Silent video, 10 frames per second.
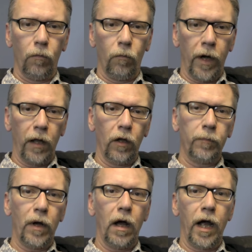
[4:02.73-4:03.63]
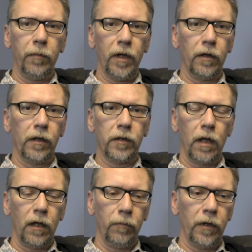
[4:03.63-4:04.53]
When I look behind me, there is
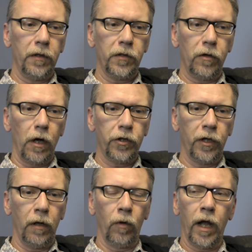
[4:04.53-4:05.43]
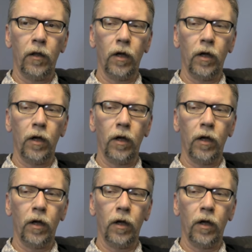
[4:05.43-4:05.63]
nothing but destruction, and when I